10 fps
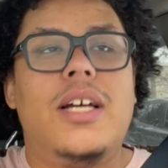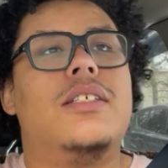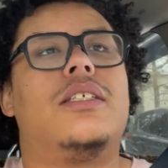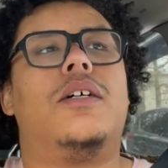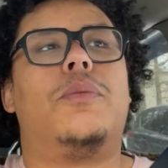
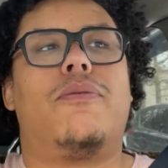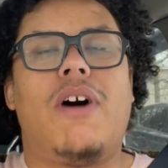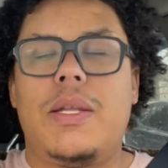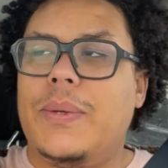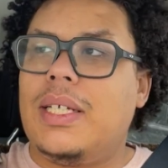So we're
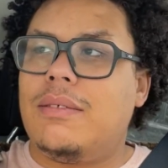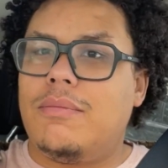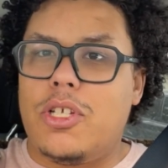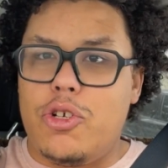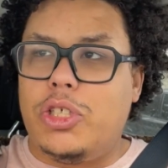following
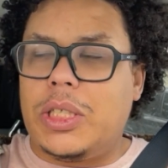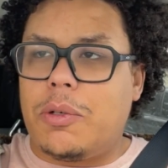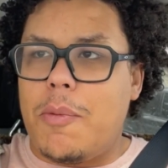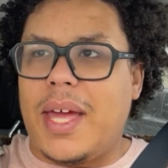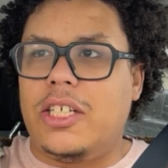the new
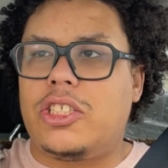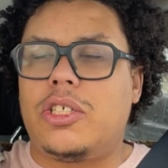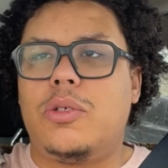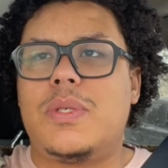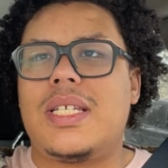general manager
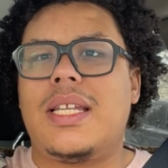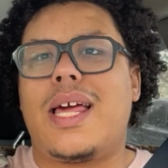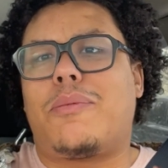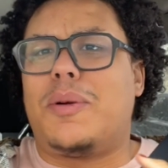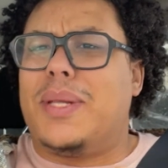who isn't
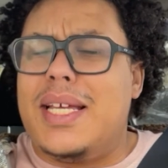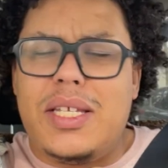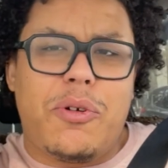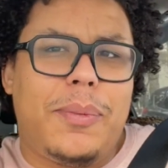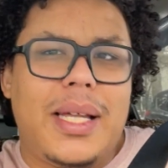like
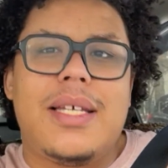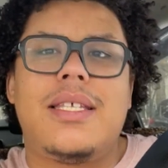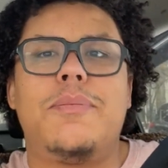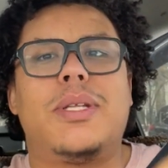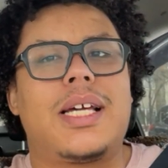
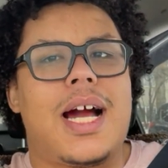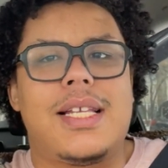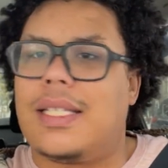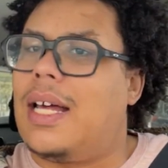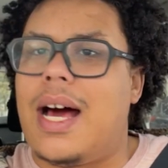replacing, but the guy's
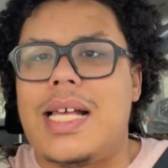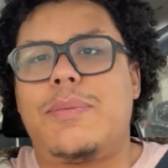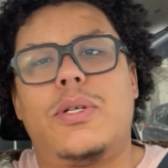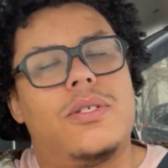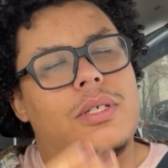in the
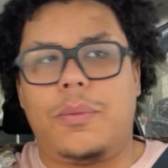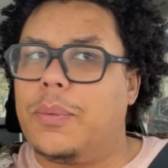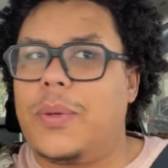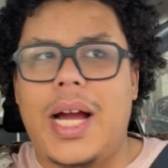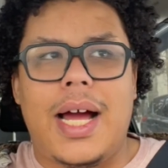hospital, so
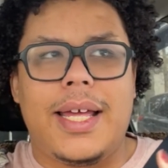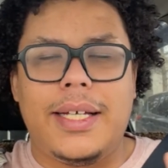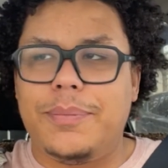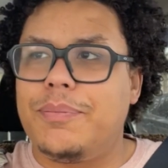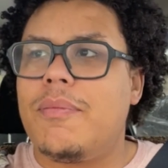we got
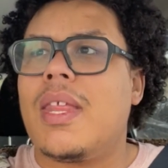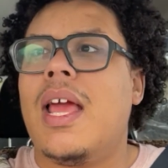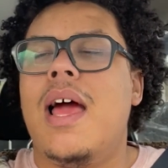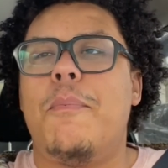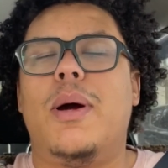him.
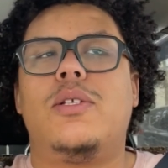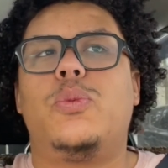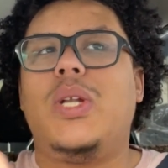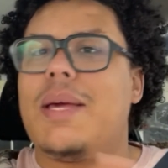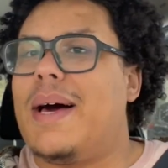But it's
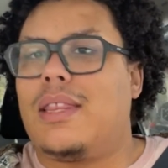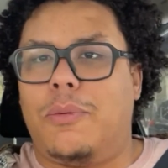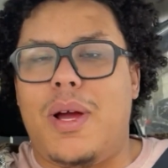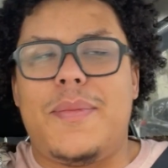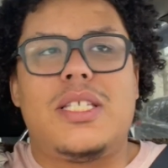really about the
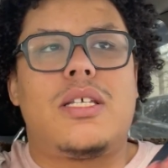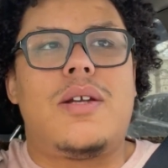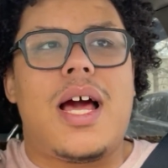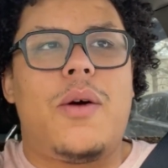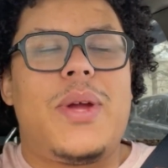women. So
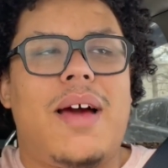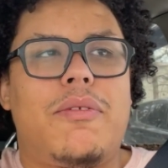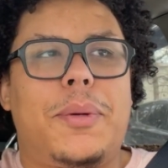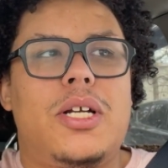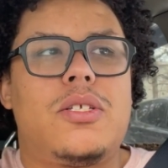now we have
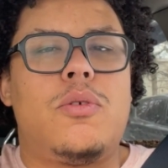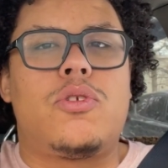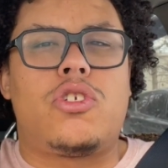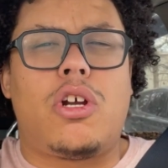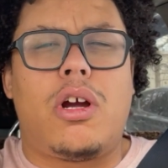the person who's
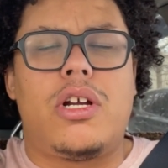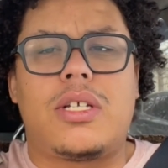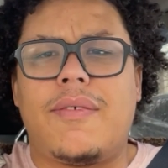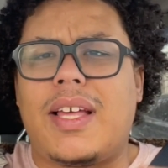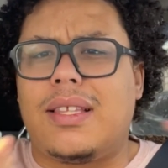in charge
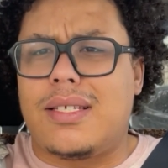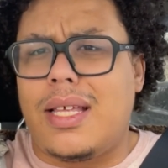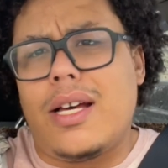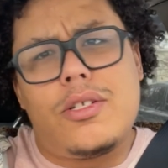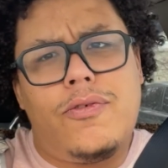of like the
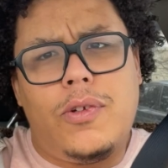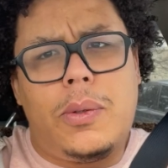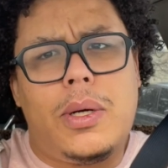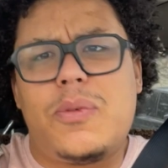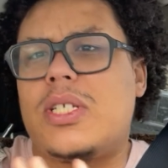sales
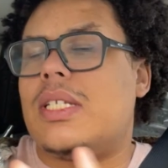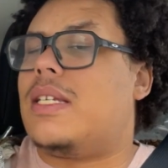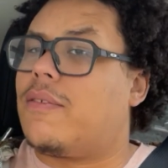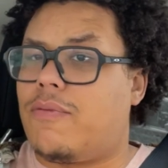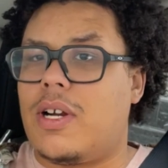floor, which is
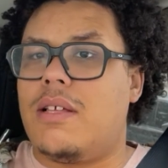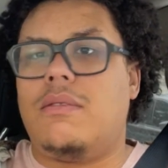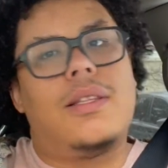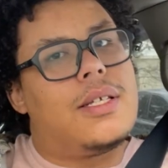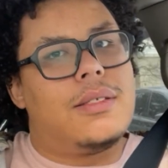different
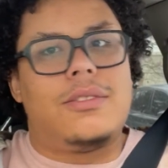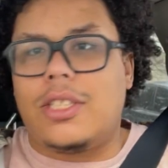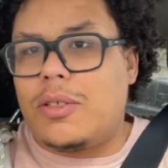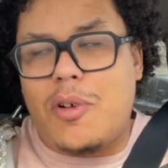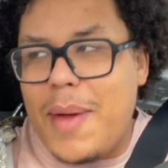than the
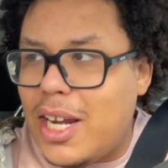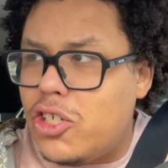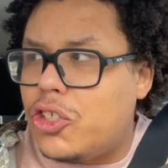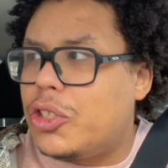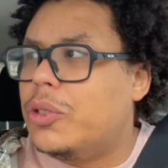general
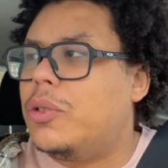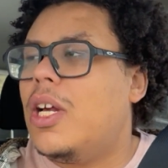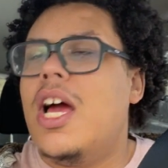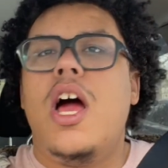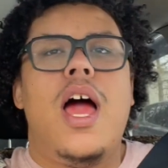manager dude.
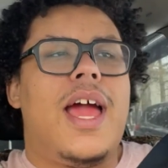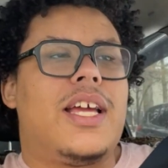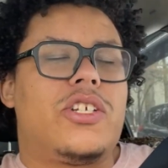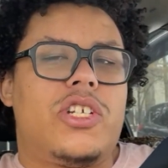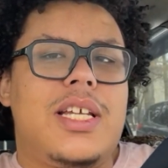
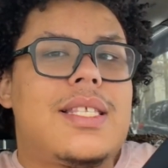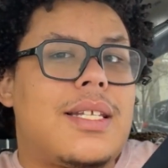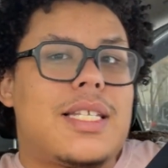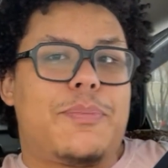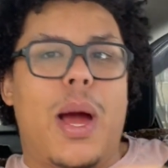And she is
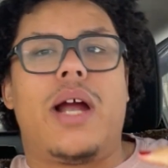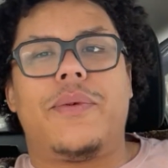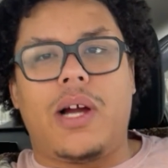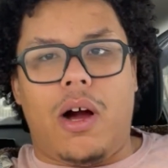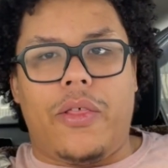an
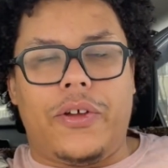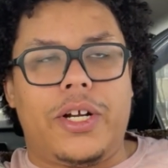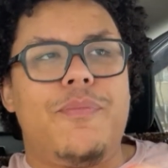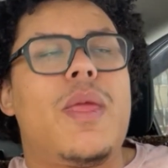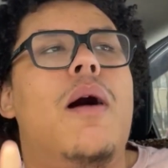aspiring
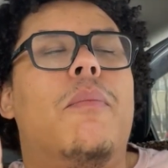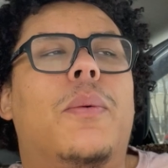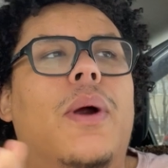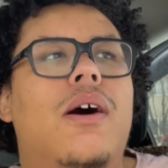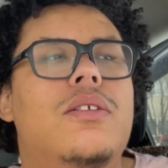author. But
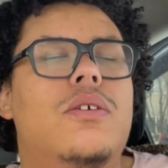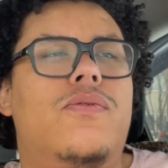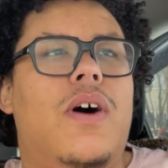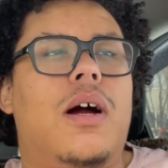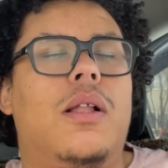we're also
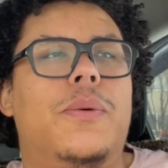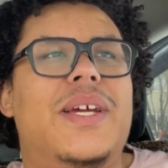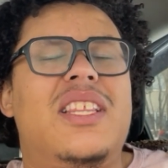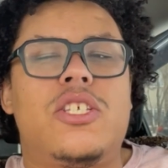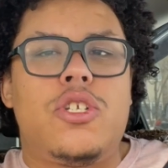
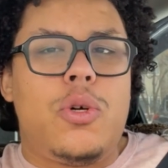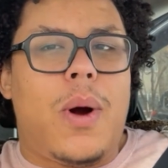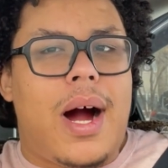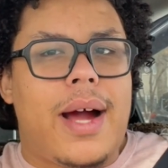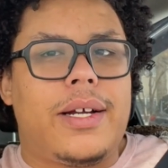following this new
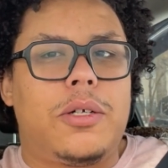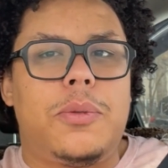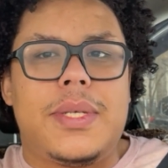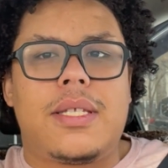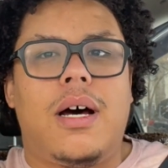hire who
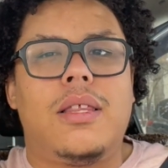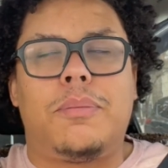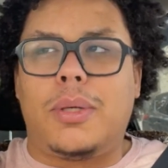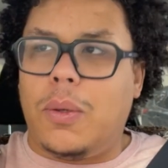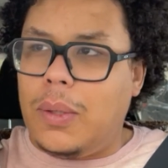we saw in the
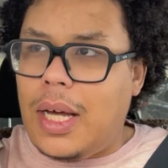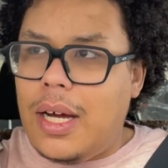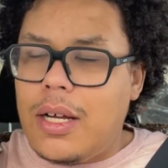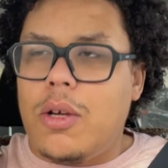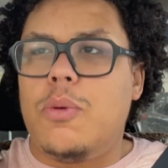
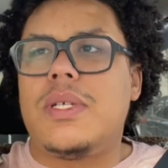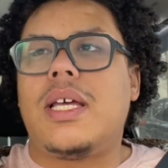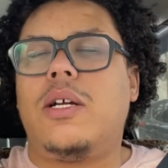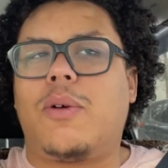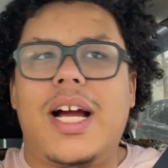prologue, who is
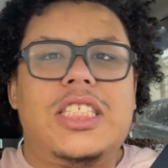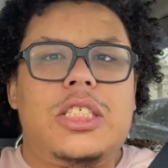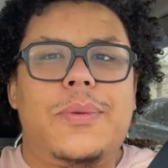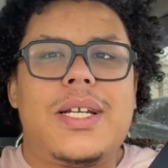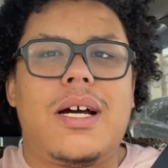a
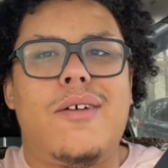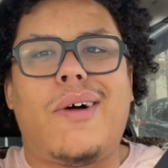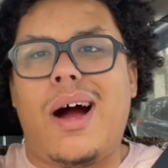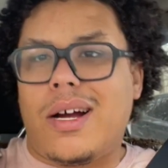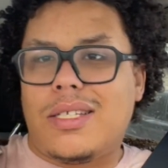graduate of
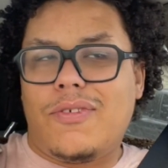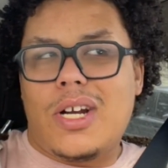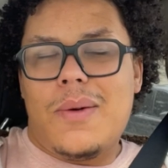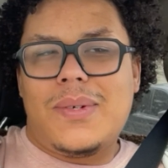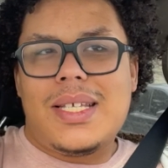Oxford,
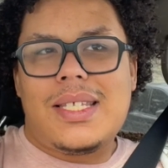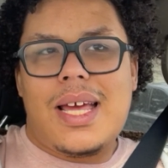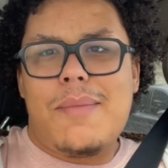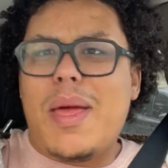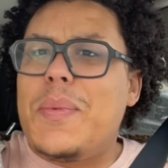I want to
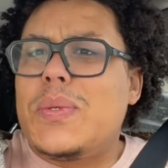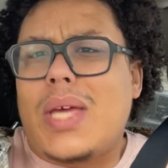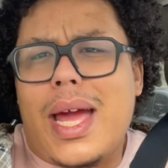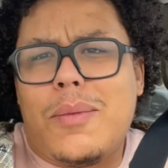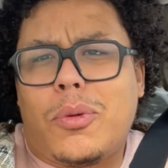say. Maybe it was
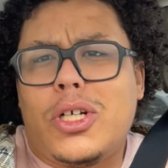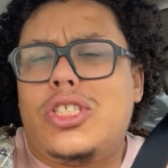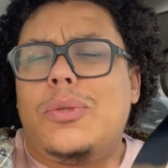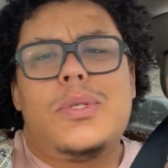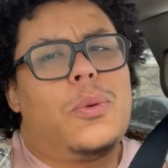Cambridge.
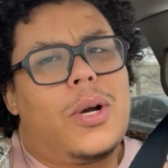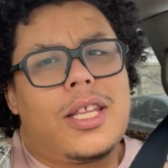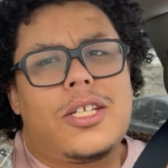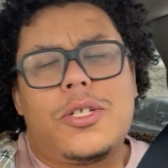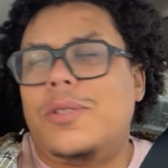She went to one of
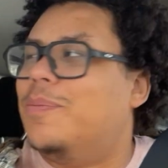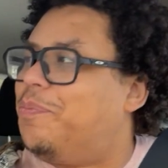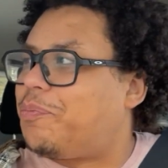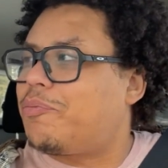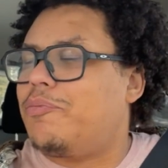the two.
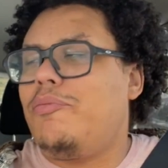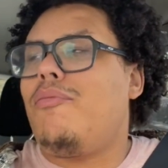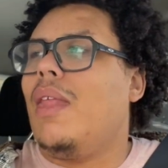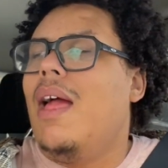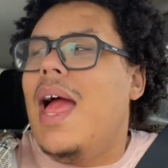
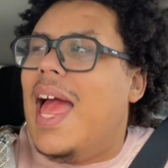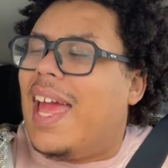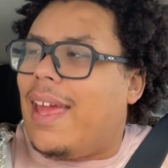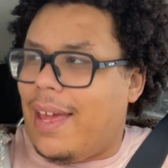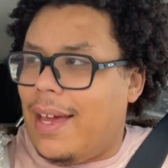
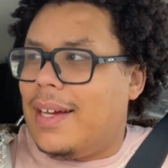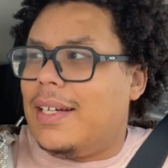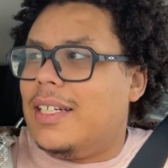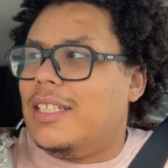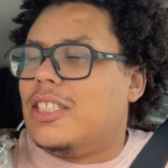
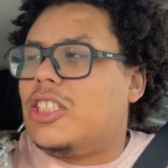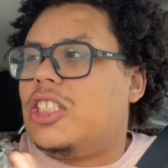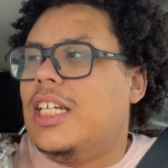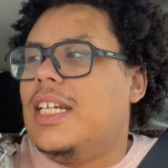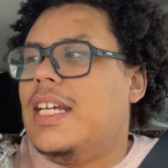And
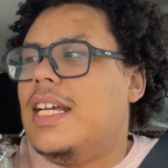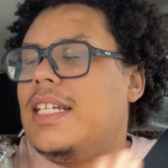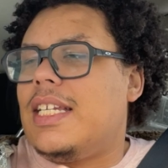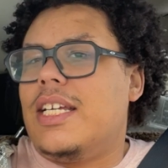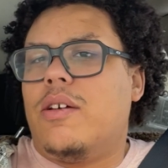she
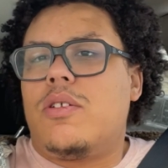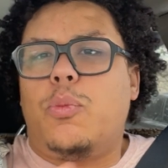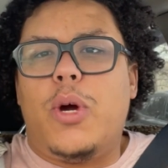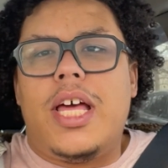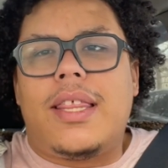deals
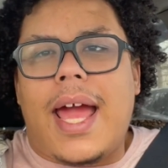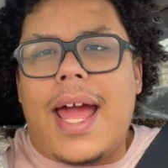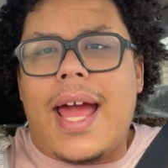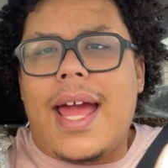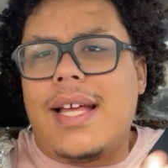with
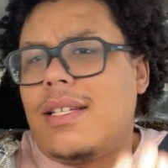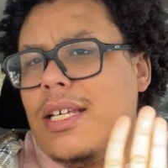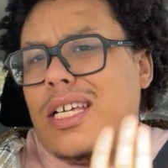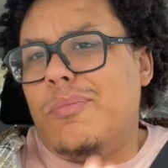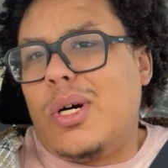
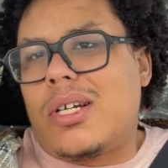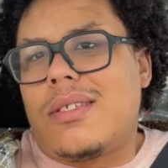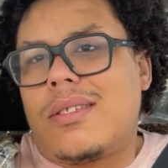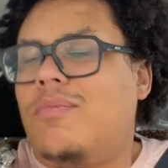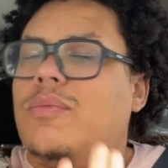antique
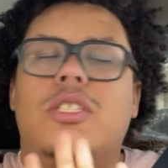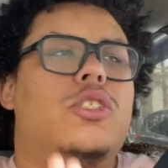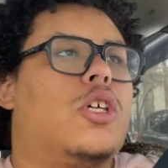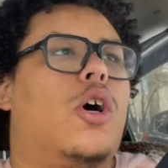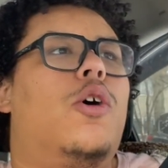books.
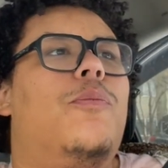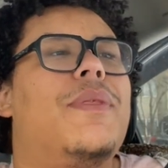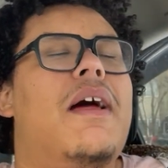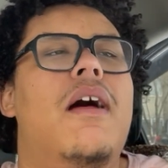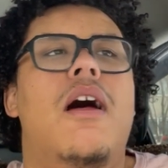So
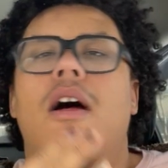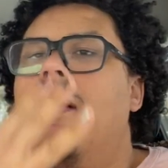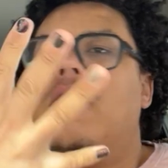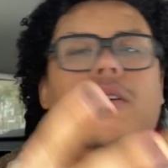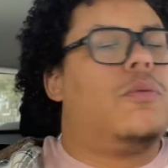
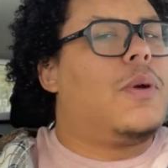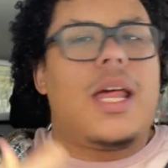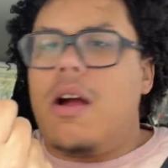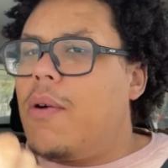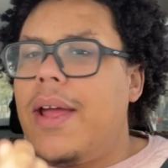we're
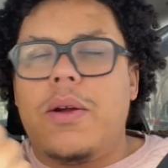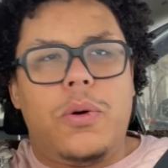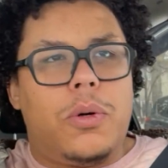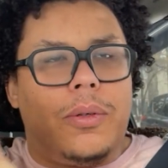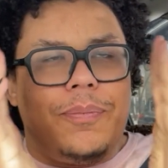like, okay,
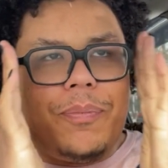cool.